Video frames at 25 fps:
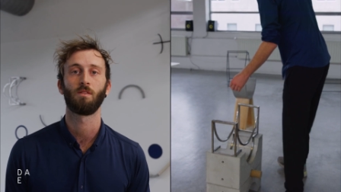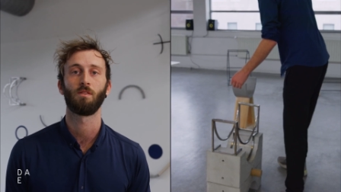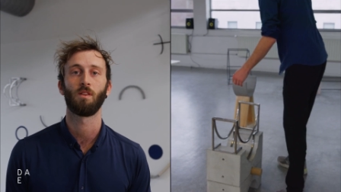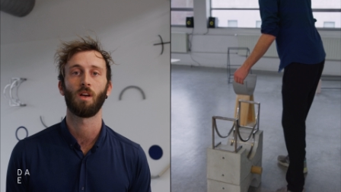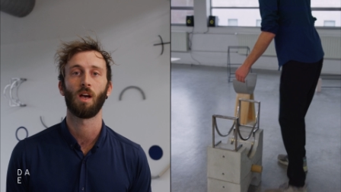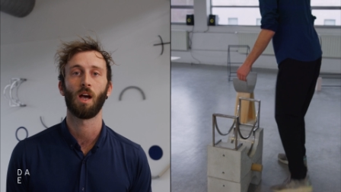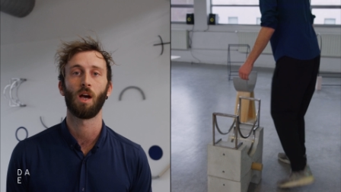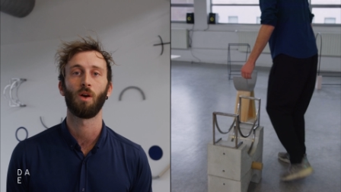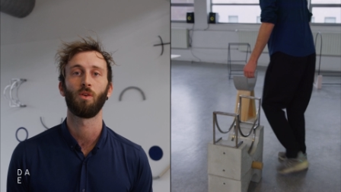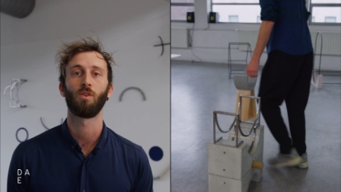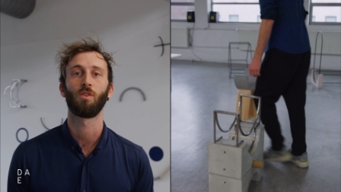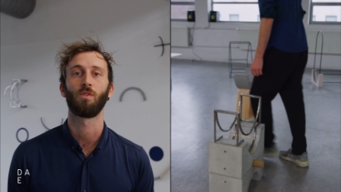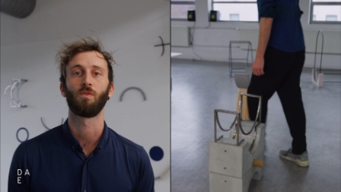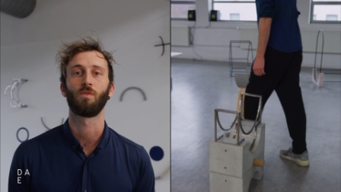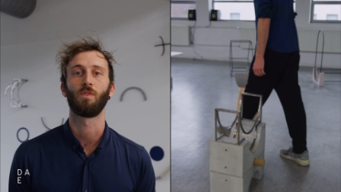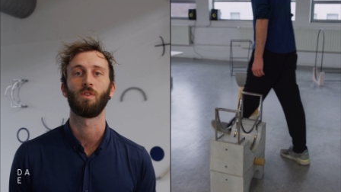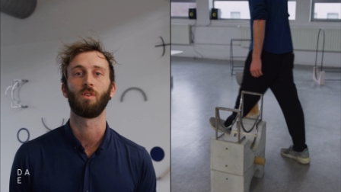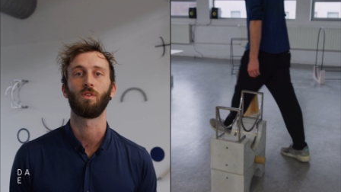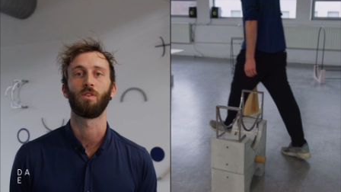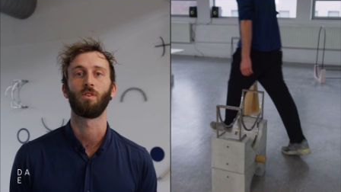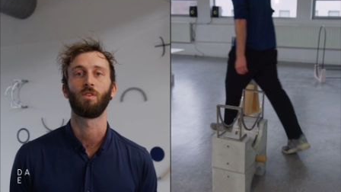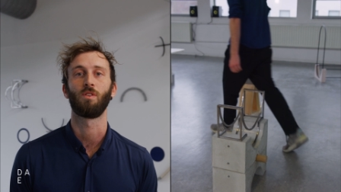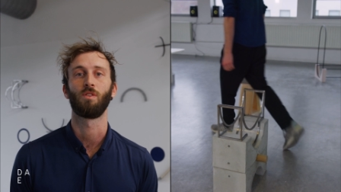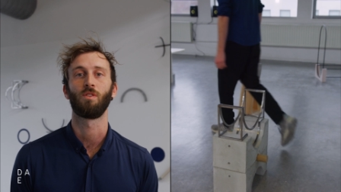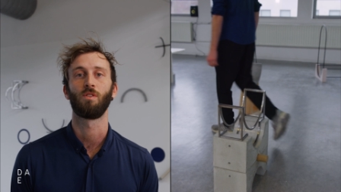out of
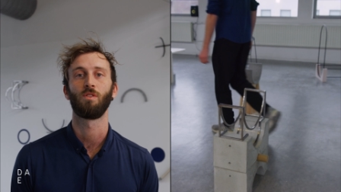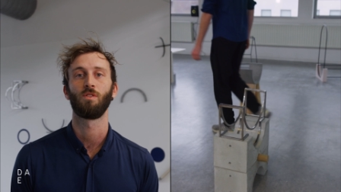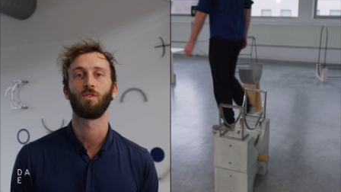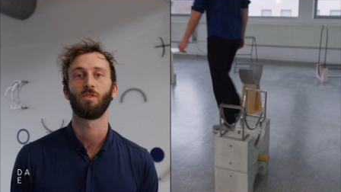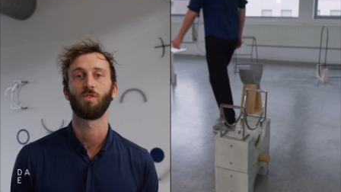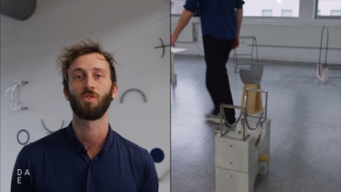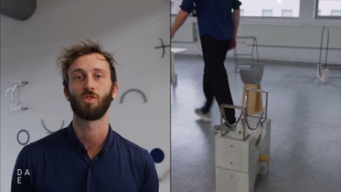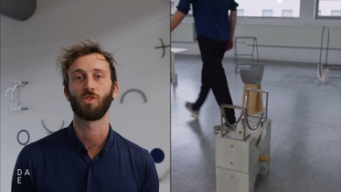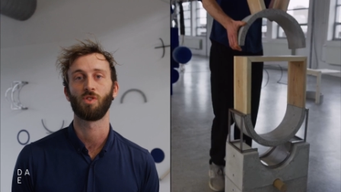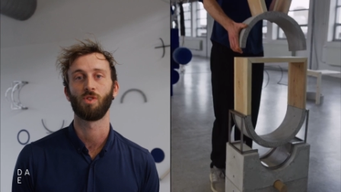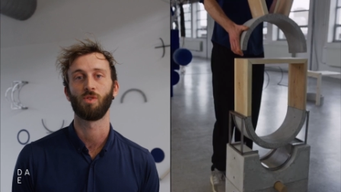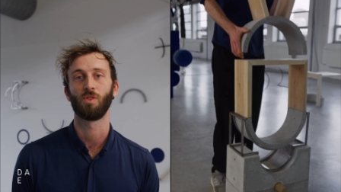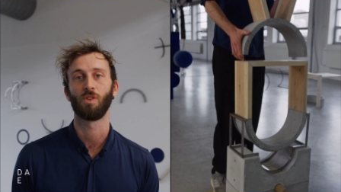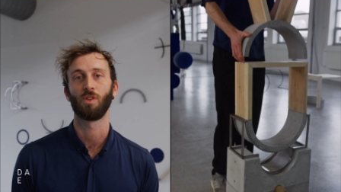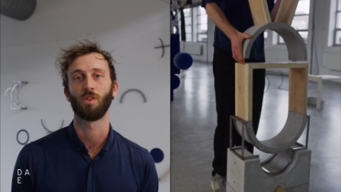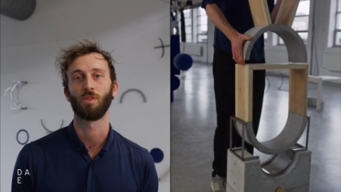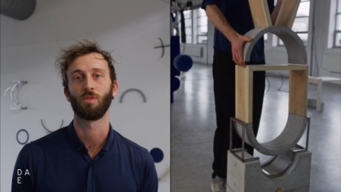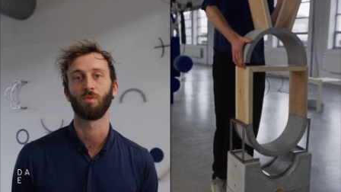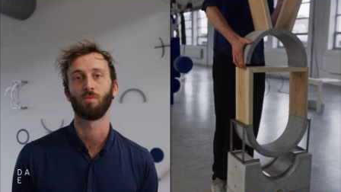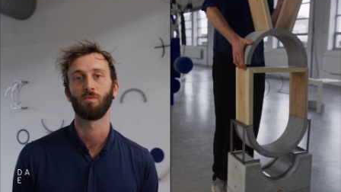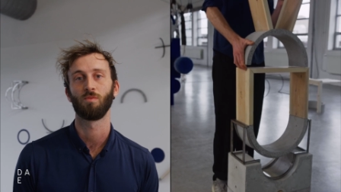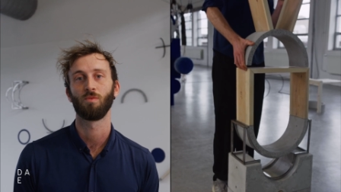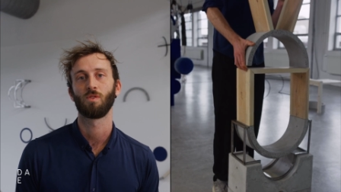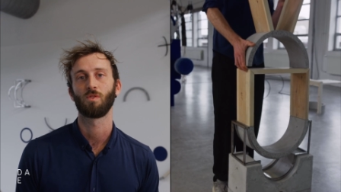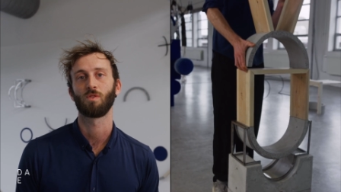the studio
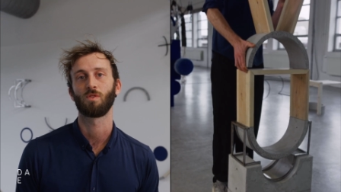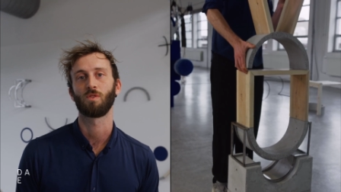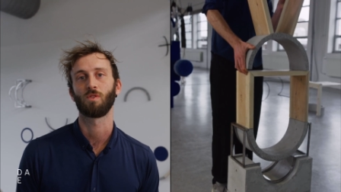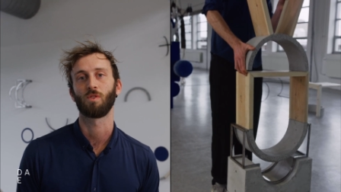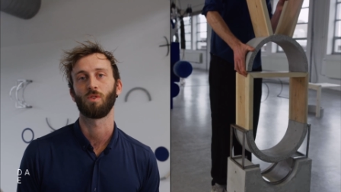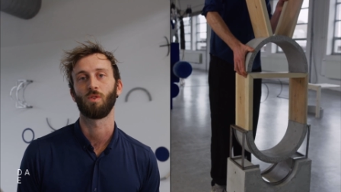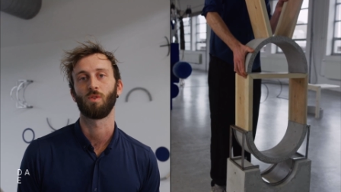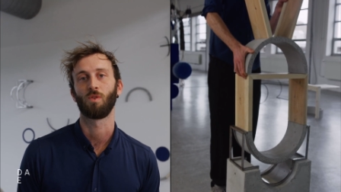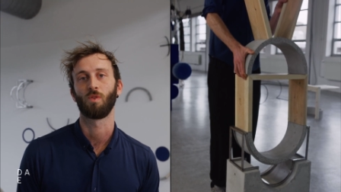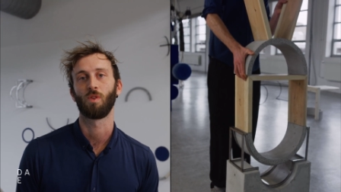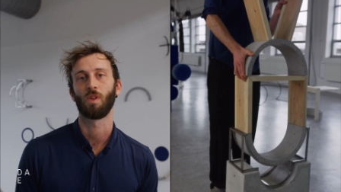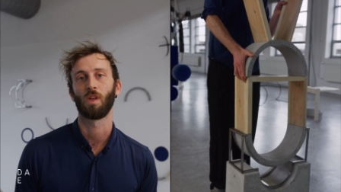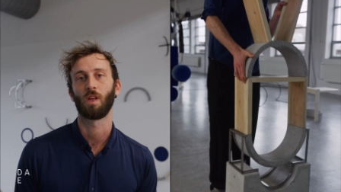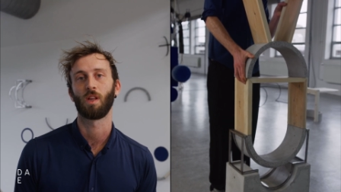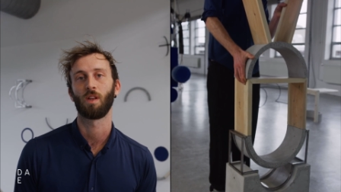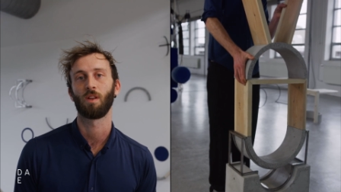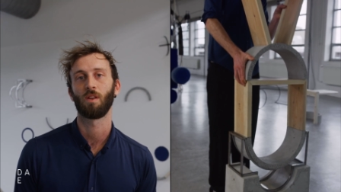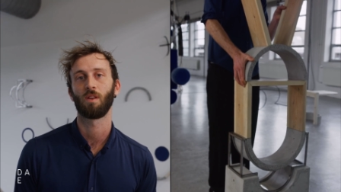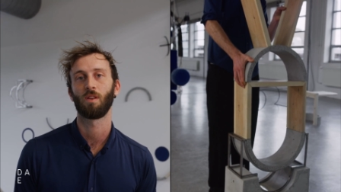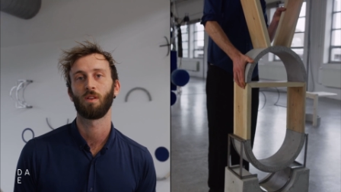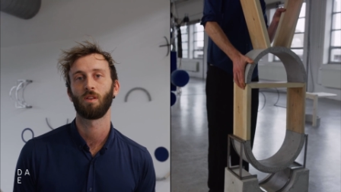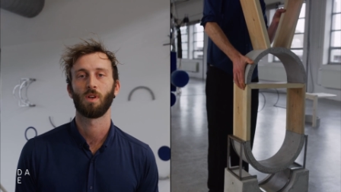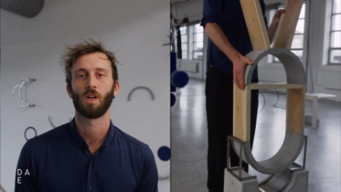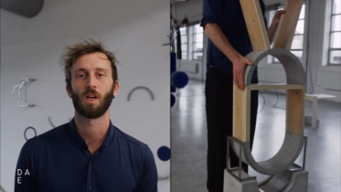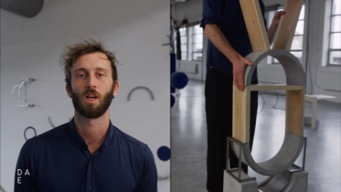so that
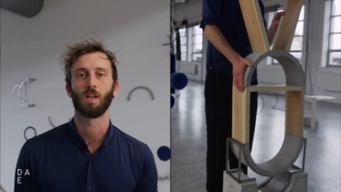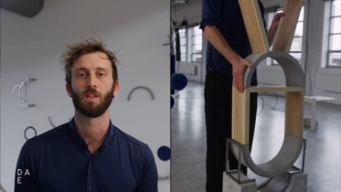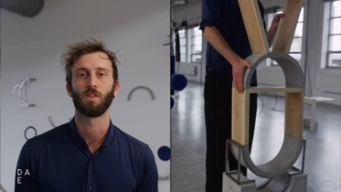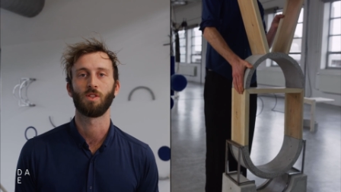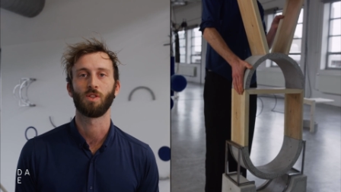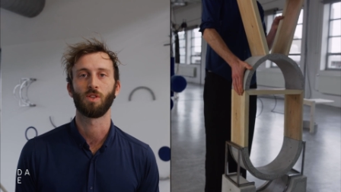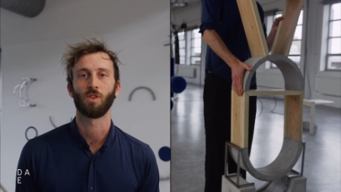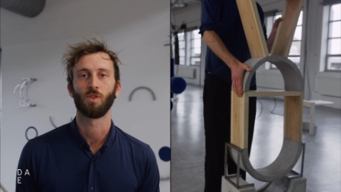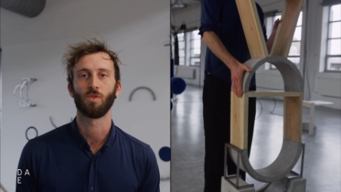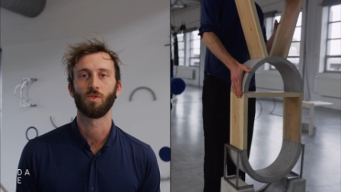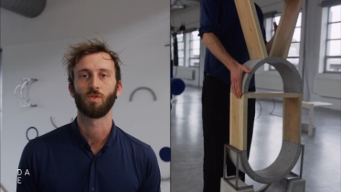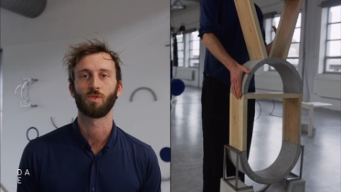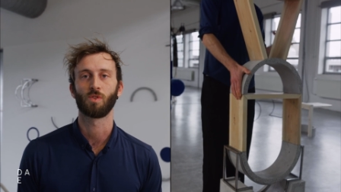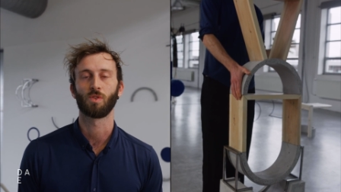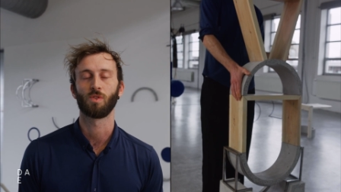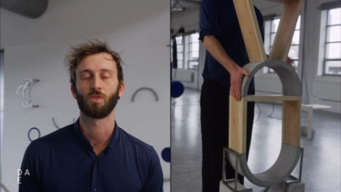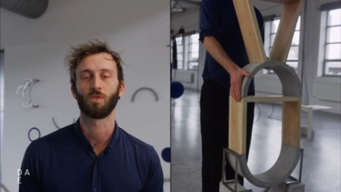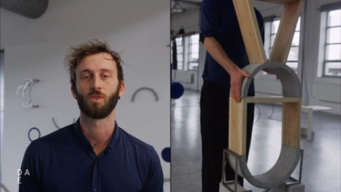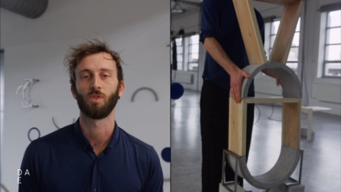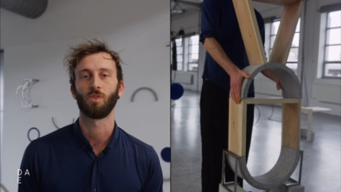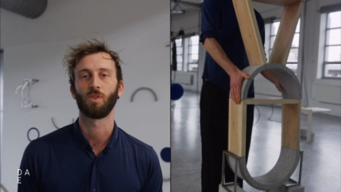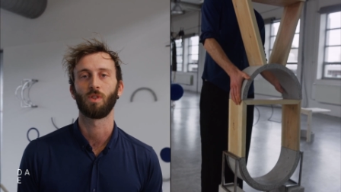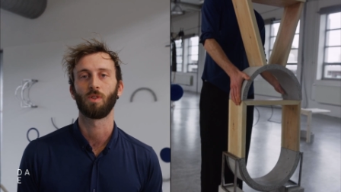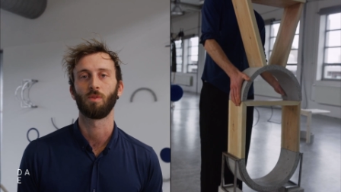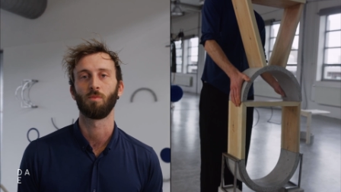as a user
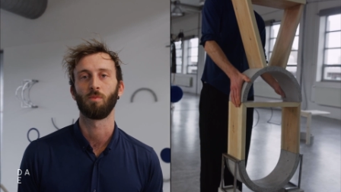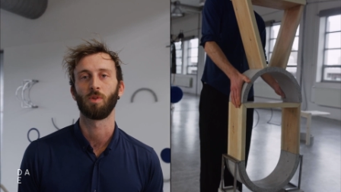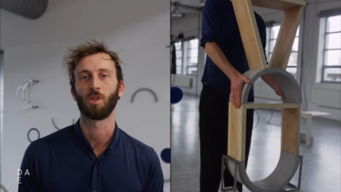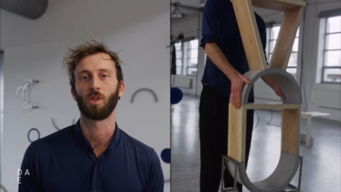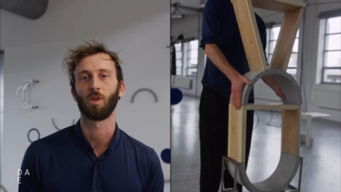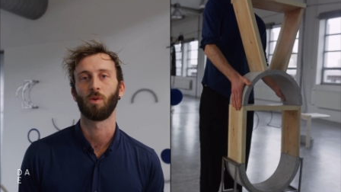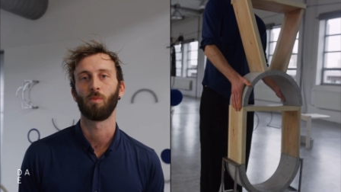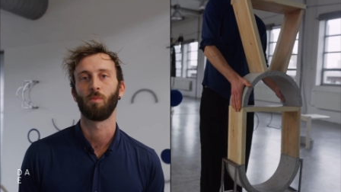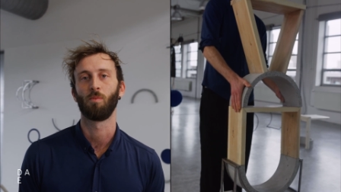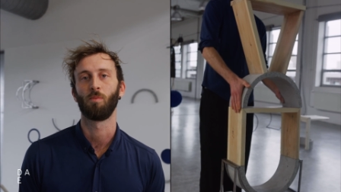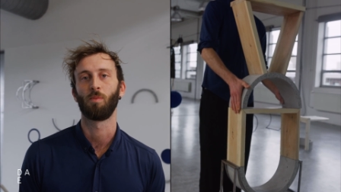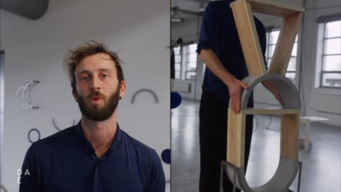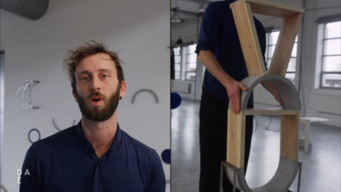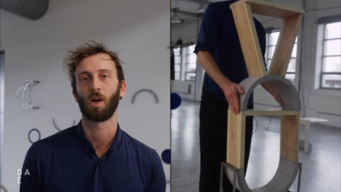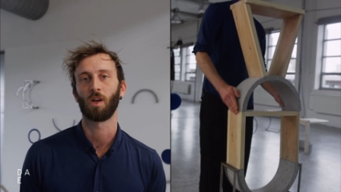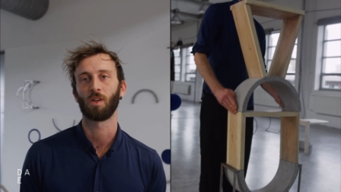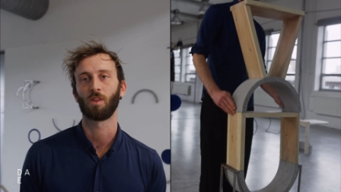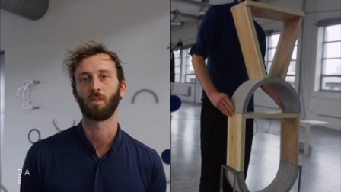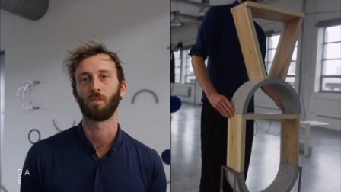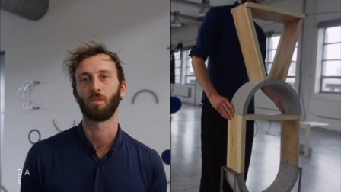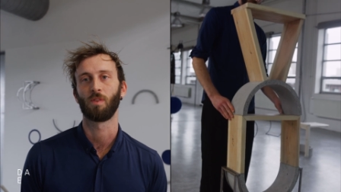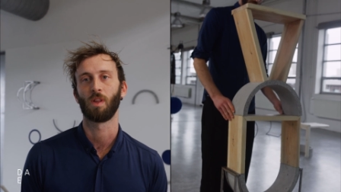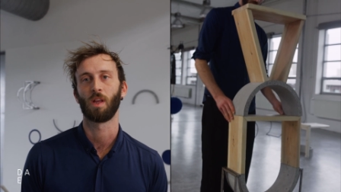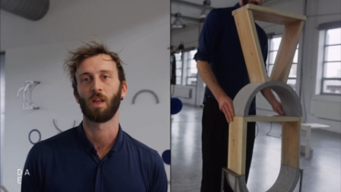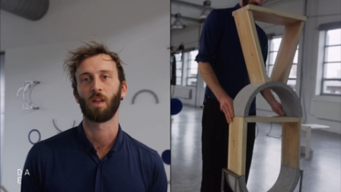you can become part
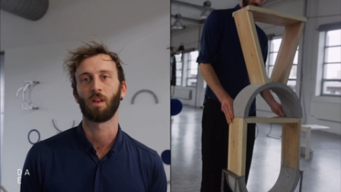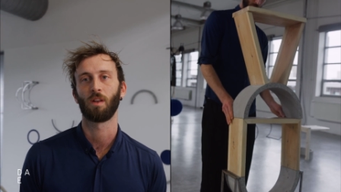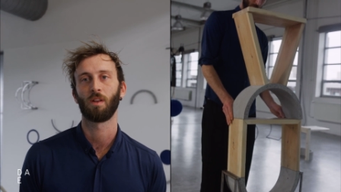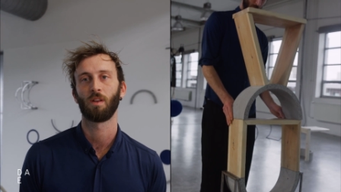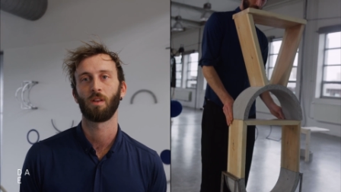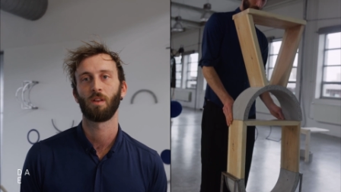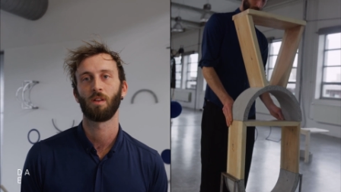of that